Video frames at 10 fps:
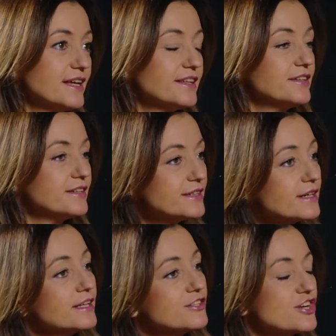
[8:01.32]
that in
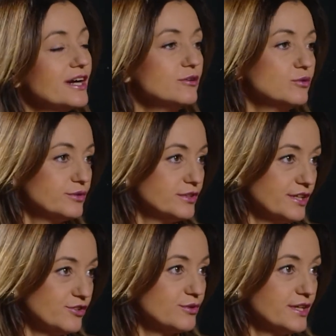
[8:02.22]
early childhood
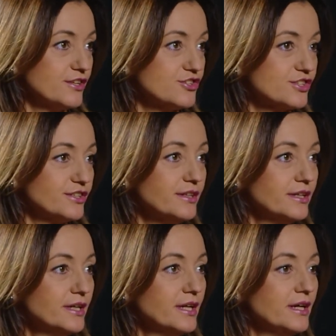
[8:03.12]

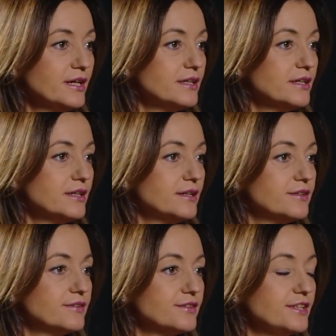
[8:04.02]
education,
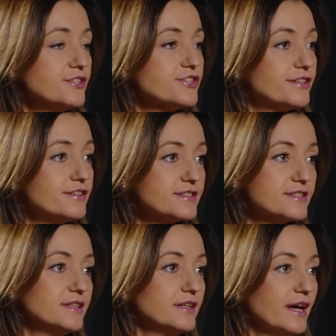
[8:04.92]

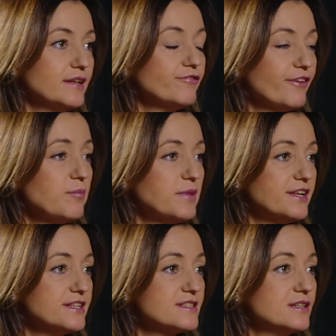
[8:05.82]
teachers and
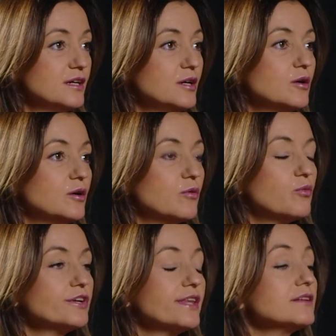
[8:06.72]
families
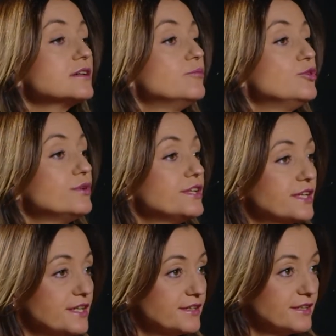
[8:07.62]
were not
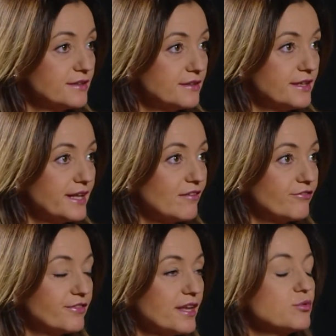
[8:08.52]
communicating
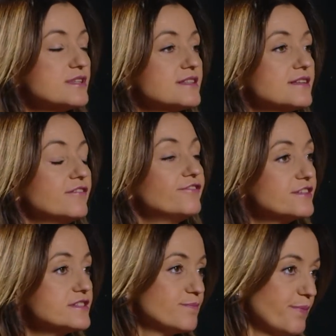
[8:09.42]
enough. That was the
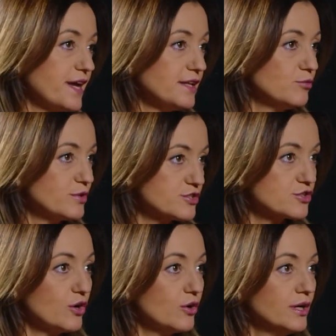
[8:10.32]
first pain we
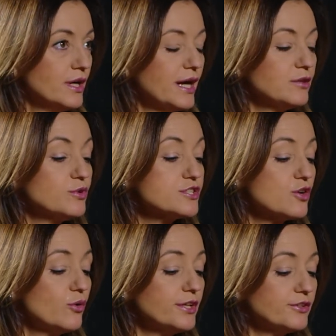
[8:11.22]
saw. And we
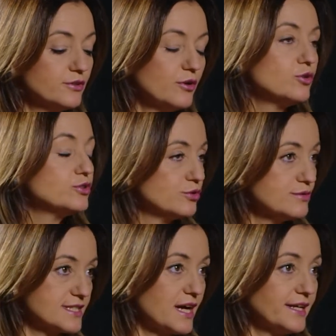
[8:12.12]
saw it on 2
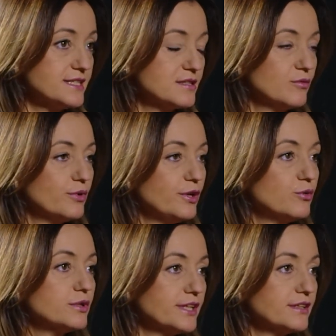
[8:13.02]
sides. We
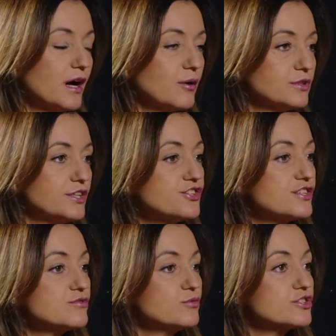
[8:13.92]
looked at how
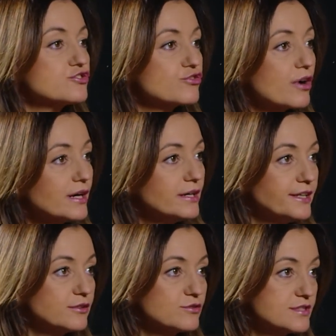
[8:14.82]
teachers were
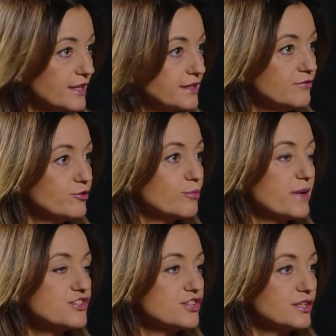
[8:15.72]
struggling to send
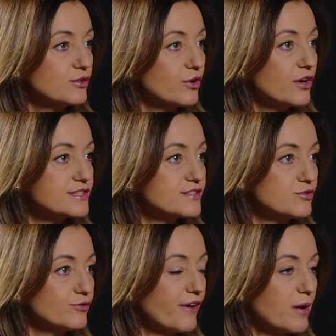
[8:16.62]
information across
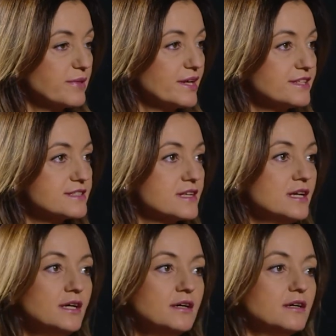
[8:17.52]
to families.
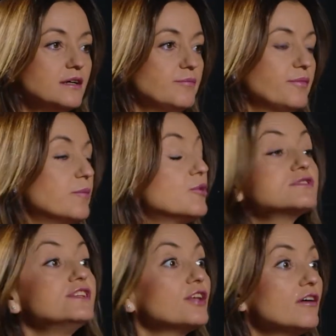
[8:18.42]
The
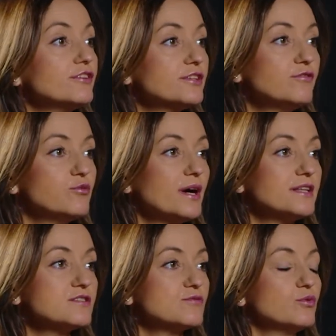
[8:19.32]
most innovative
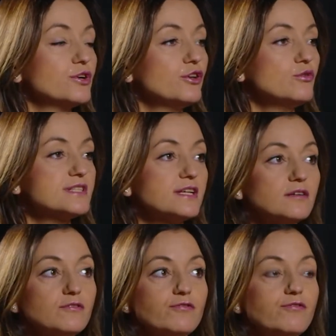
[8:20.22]
ones were
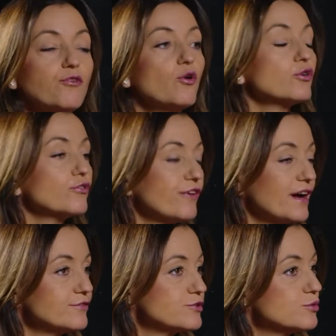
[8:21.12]
using 4 or
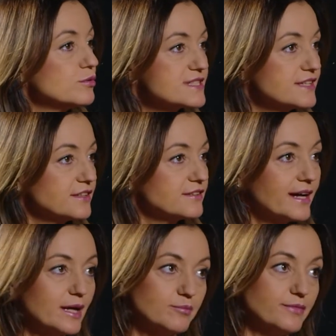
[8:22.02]
5 tools at a
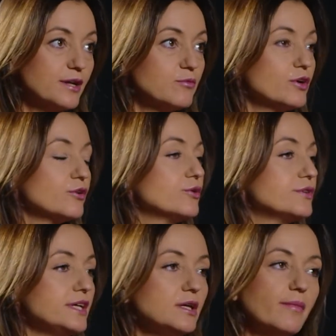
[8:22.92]
time. They were
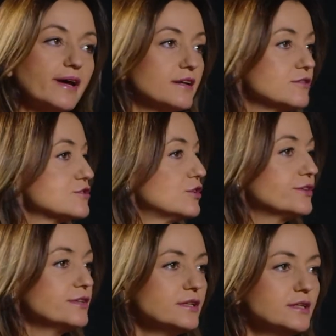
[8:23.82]
on emails,
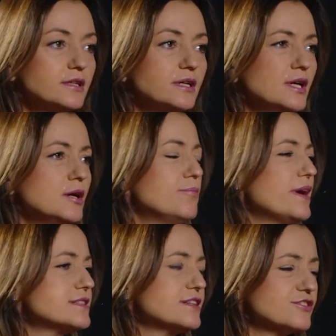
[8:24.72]
on
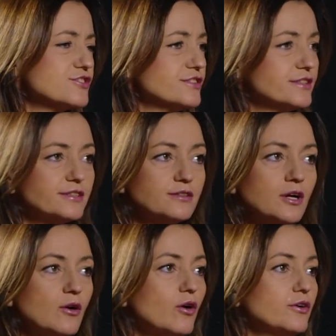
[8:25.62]
Messenger,
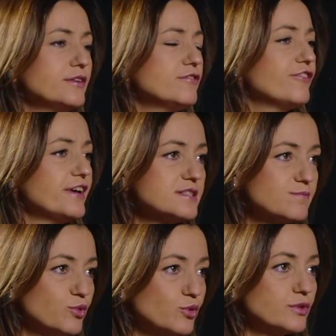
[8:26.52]
on
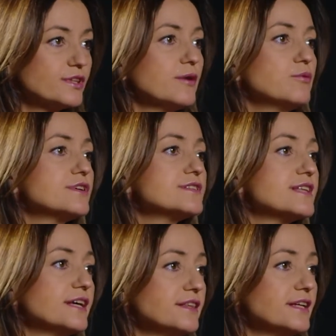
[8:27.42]
Facebook. They were
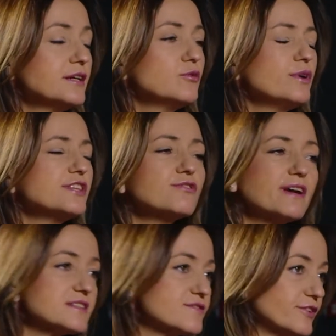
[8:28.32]
sending
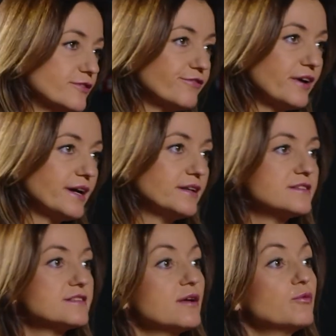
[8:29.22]
WeTransfer
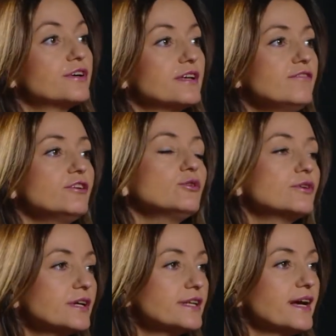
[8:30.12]
files. They were even
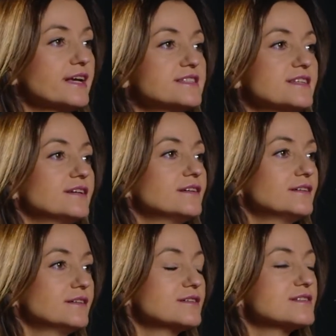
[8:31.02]
organizing
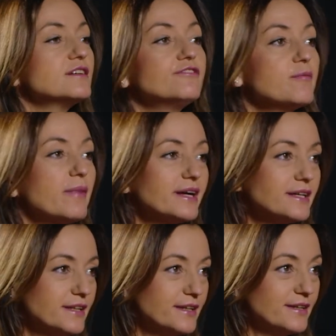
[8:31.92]

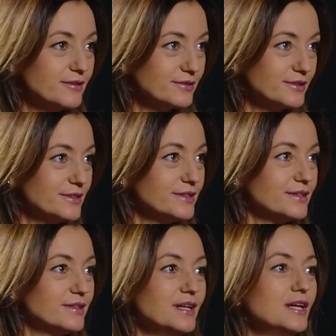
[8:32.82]
SurveyMonkey
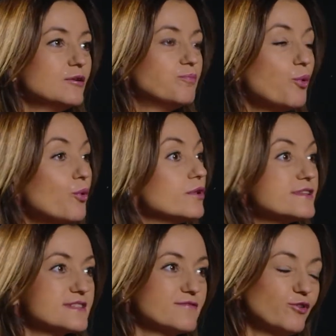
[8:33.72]

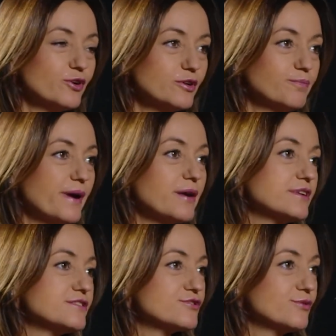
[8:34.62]
polls for
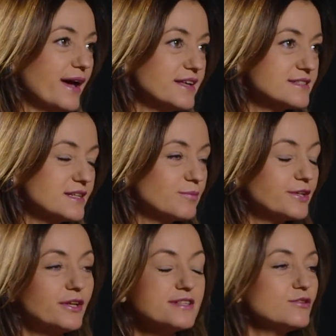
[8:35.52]
parents to answer.
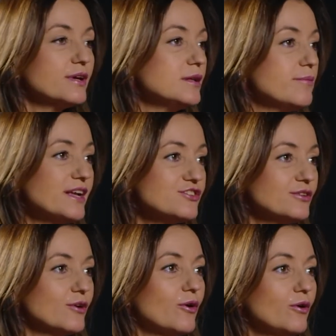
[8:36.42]
But as you can imagine,
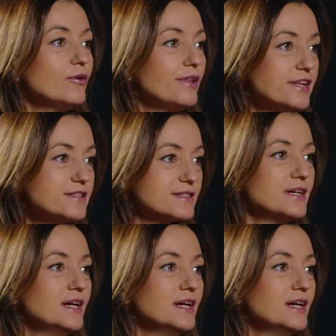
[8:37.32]
all these